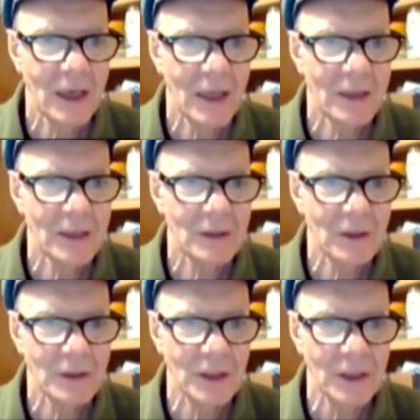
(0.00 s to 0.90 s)
and
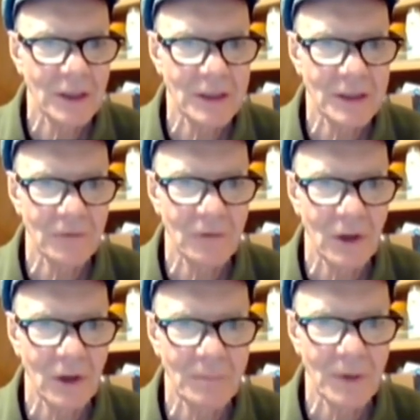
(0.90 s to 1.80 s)
looked at the list of all
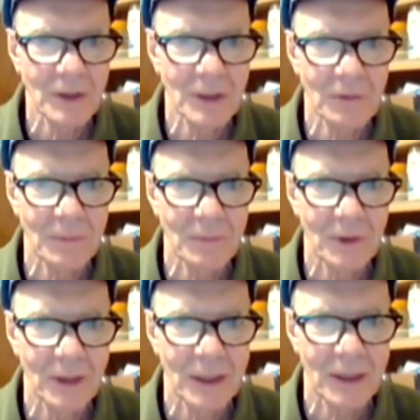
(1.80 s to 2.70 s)
the books they were
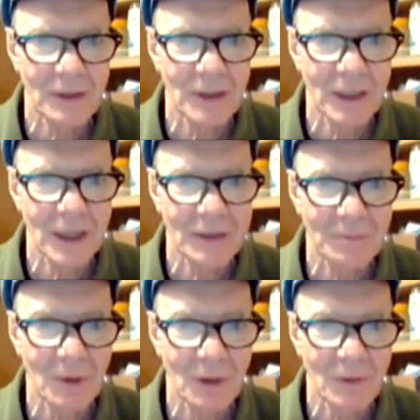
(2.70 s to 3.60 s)
burning and said his
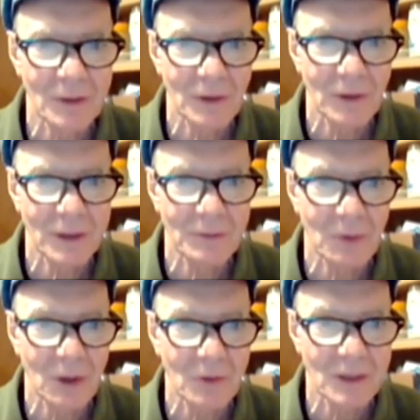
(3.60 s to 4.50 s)
book
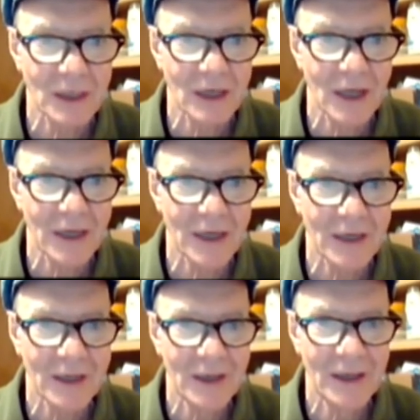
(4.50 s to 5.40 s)
wasn't on it.
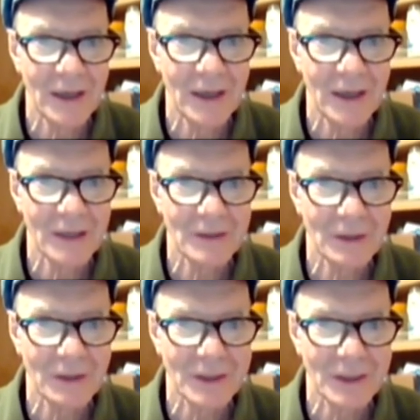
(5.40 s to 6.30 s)
And so
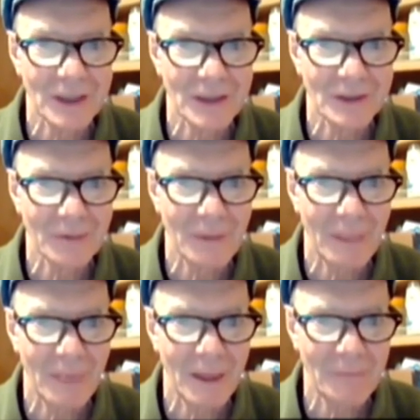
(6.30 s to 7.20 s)
this is
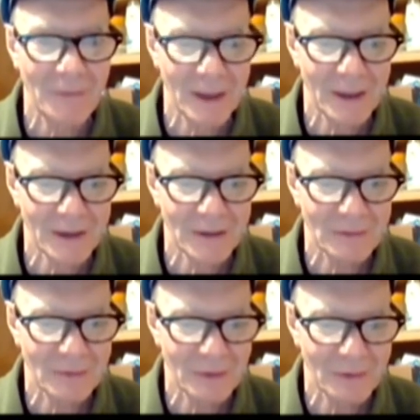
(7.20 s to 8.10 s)
his
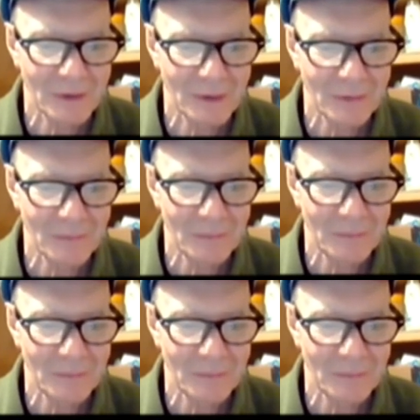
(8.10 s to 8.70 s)
little